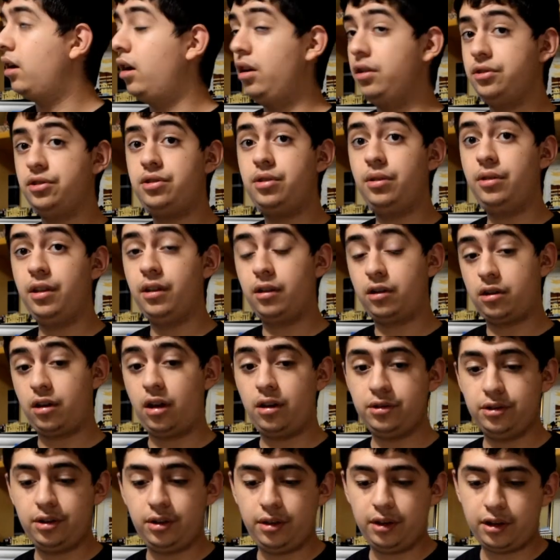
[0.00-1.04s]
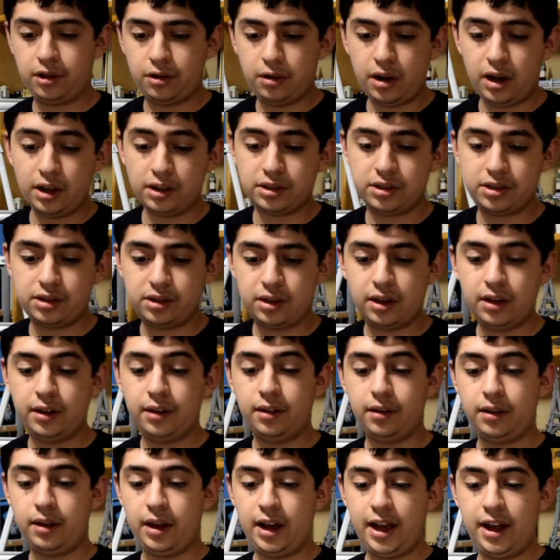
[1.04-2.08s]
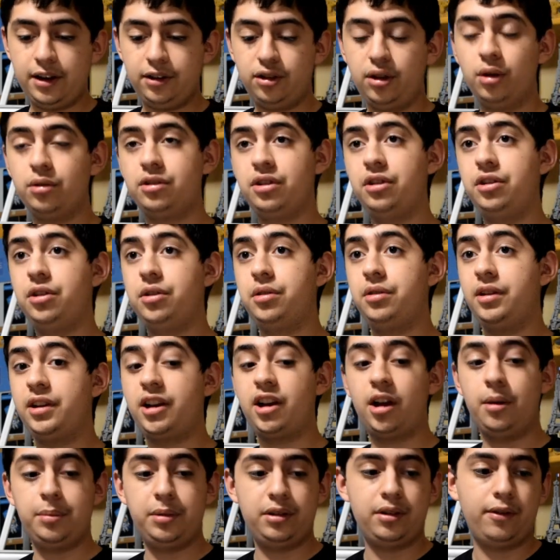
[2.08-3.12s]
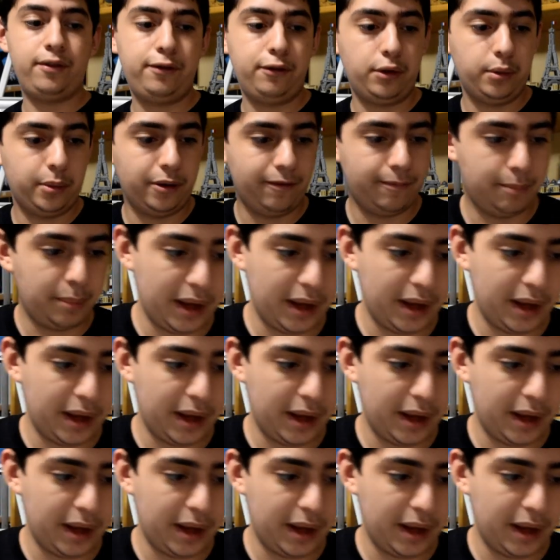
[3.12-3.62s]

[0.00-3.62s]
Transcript: onto, the, onto the crust. And those are usually come in the form of